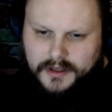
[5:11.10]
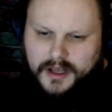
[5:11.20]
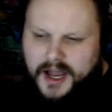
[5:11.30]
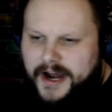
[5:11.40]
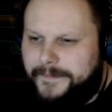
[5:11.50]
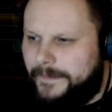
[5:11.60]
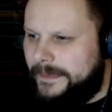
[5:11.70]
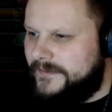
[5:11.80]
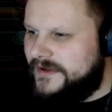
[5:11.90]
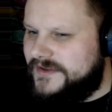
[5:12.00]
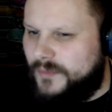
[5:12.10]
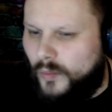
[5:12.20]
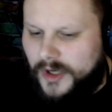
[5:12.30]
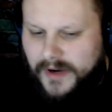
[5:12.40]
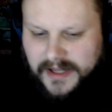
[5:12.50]
Alright,
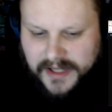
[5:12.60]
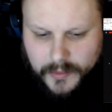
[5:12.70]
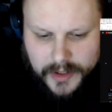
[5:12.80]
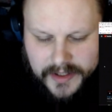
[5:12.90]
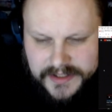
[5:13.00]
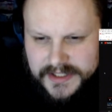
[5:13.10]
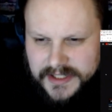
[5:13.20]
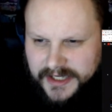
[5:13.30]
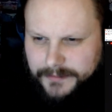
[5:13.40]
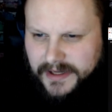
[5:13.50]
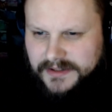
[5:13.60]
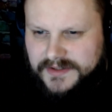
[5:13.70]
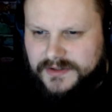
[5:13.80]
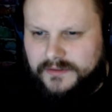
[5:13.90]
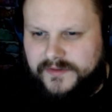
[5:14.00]
what do I like, what do I dislike about
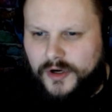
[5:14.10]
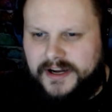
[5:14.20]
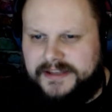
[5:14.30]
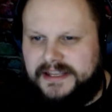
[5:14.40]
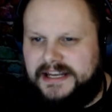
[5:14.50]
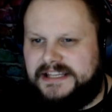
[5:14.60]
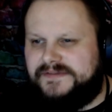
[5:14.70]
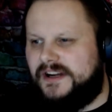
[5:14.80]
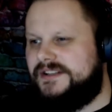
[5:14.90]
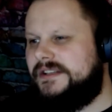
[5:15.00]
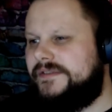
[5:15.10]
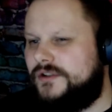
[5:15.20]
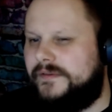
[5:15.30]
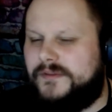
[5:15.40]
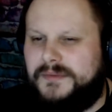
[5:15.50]
this so far? It is very
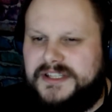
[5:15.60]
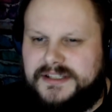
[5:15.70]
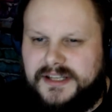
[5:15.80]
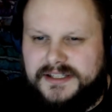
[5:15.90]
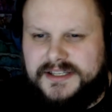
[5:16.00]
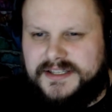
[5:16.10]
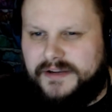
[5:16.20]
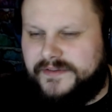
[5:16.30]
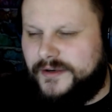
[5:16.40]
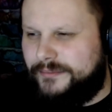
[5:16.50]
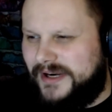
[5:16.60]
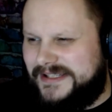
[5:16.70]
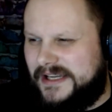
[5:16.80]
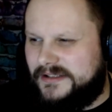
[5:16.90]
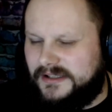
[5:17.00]
difficult for me to like decipher and break
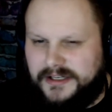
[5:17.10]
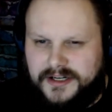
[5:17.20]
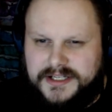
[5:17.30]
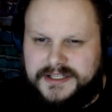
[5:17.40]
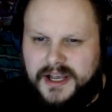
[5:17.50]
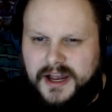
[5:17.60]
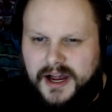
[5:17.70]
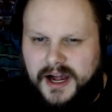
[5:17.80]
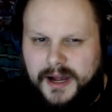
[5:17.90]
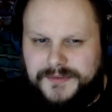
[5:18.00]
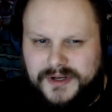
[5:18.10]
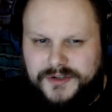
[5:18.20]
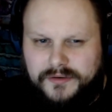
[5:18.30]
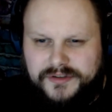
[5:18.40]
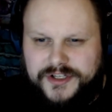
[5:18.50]
down the lyrics, so I
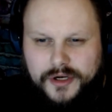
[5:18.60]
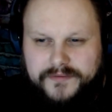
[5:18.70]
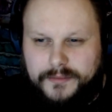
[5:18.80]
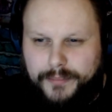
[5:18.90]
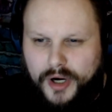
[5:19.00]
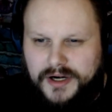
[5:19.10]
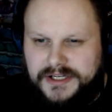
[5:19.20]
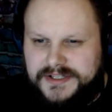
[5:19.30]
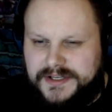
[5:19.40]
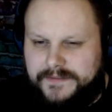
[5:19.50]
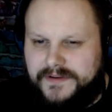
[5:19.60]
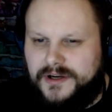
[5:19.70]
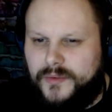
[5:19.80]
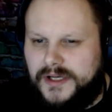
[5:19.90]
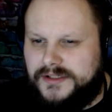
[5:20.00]
don't really know if your barring is up
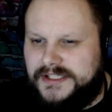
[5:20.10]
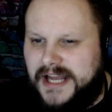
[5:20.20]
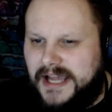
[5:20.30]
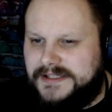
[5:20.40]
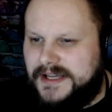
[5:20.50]
very well or not.